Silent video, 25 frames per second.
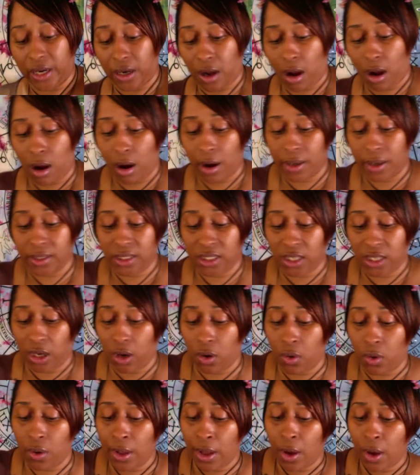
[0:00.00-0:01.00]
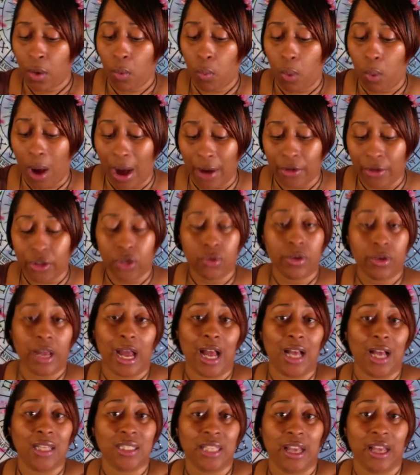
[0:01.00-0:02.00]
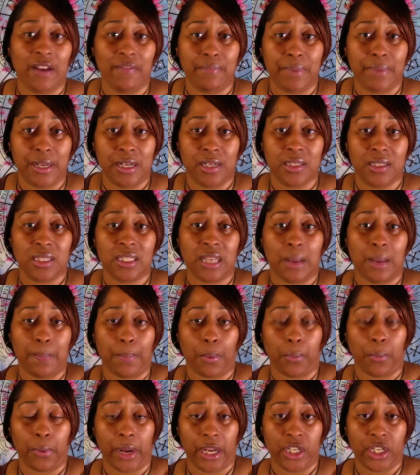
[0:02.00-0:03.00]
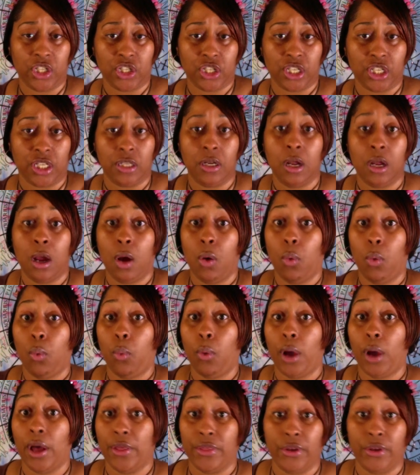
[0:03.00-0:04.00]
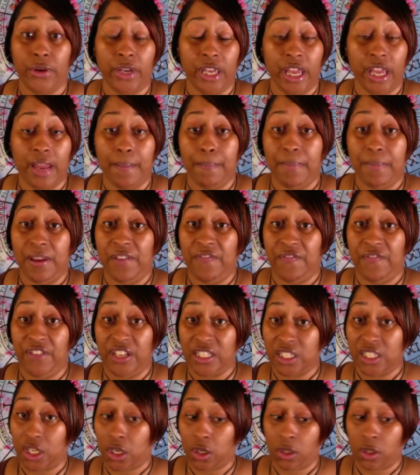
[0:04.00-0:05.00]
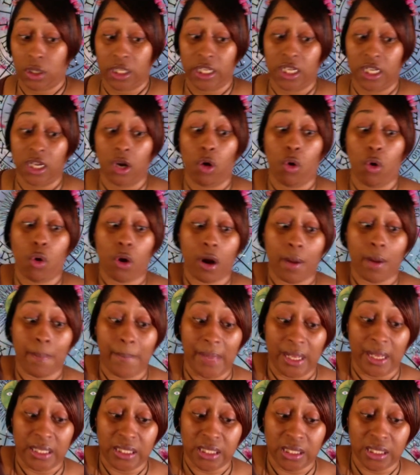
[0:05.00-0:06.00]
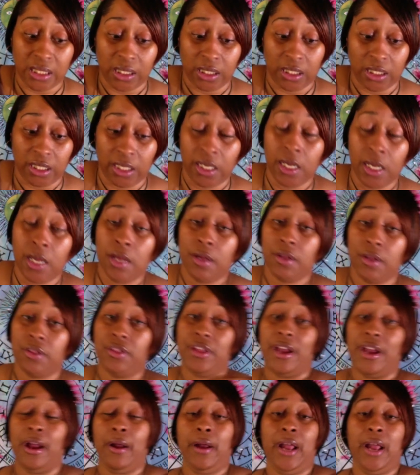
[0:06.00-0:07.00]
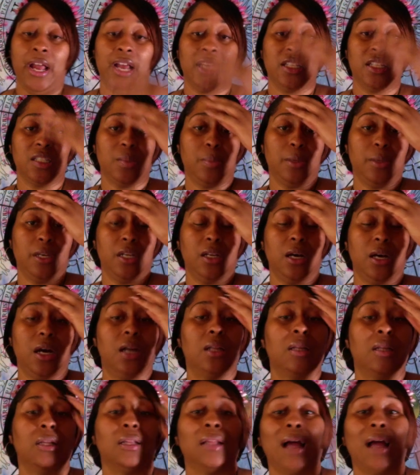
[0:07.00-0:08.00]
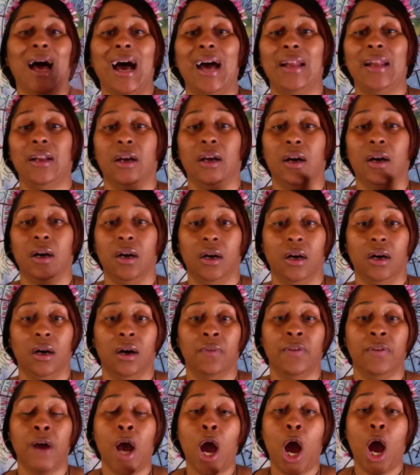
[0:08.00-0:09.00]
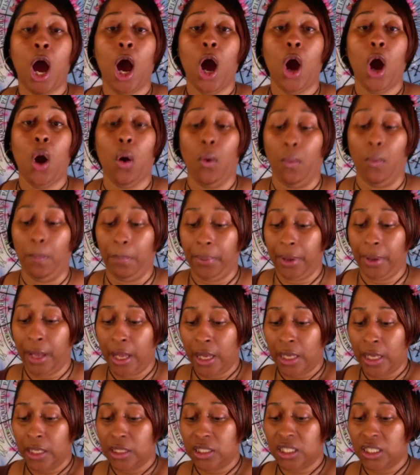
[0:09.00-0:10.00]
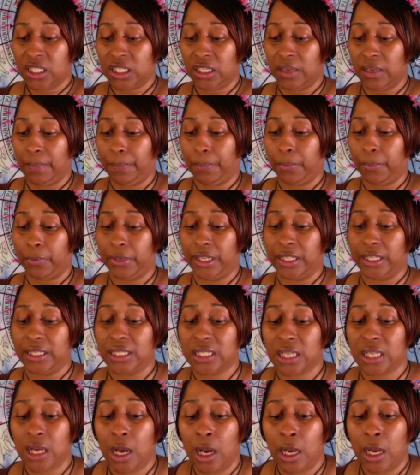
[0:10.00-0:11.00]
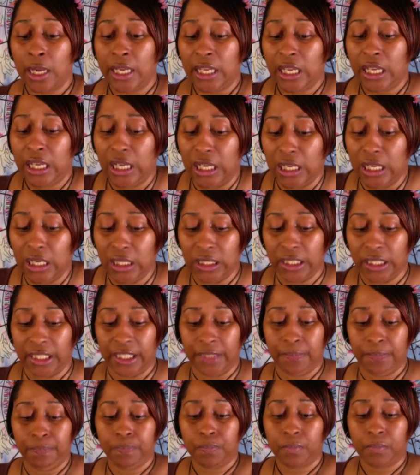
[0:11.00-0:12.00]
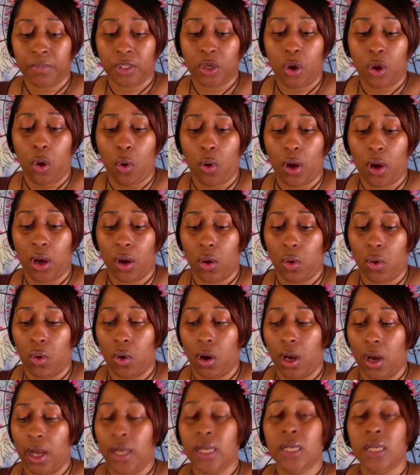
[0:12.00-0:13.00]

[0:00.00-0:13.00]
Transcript: card. So while you guys have been in separation, whether it be physically or mentally, there has been a lot of hope, temperance, healing going on